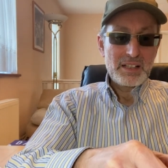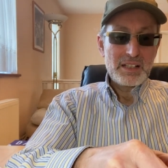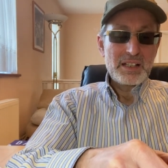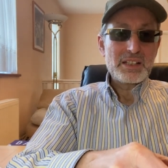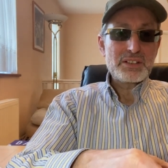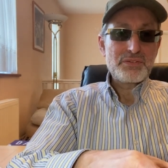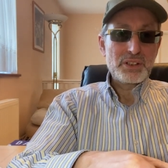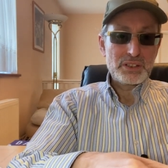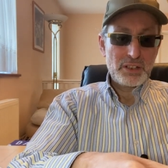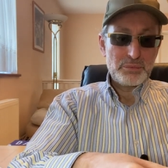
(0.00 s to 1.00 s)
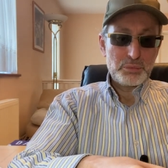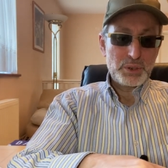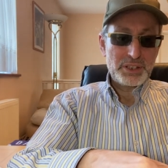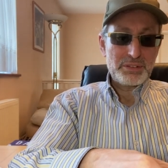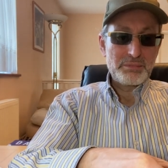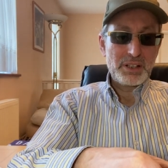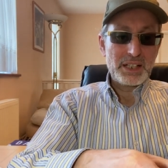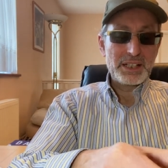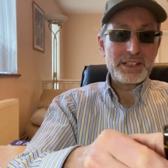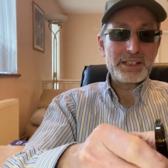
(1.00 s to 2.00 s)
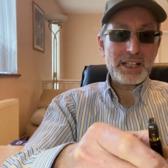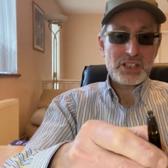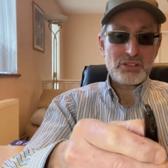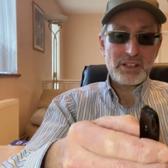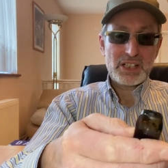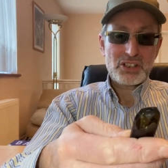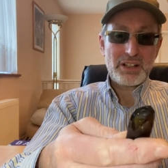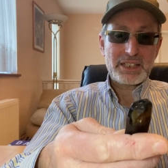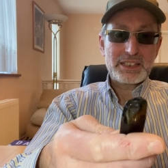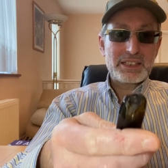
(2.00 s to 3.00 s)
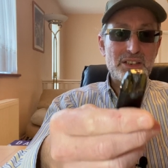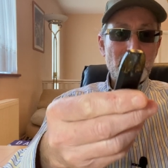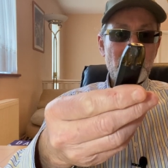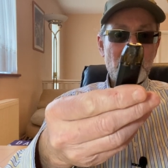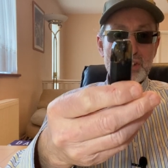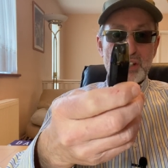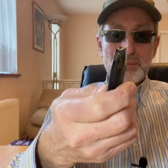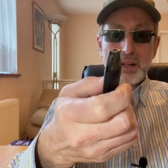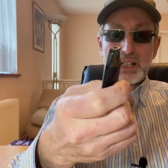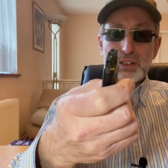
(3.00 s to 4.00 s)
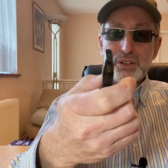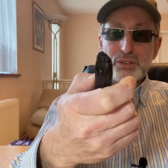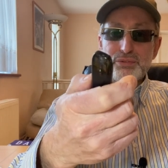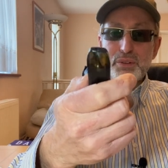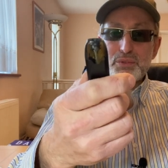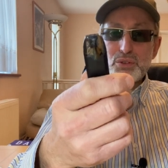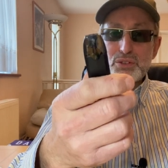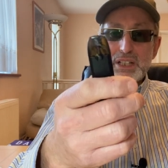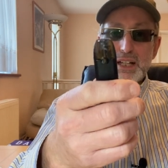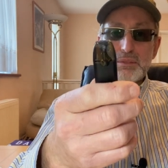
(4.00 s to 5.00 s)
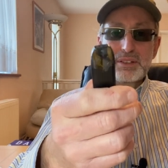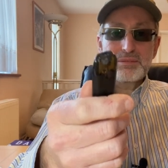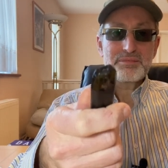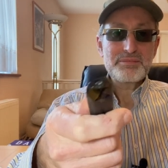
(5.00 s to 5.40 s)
It's filled up with my naturally extracted Turkish tobacco from Juice Cabin,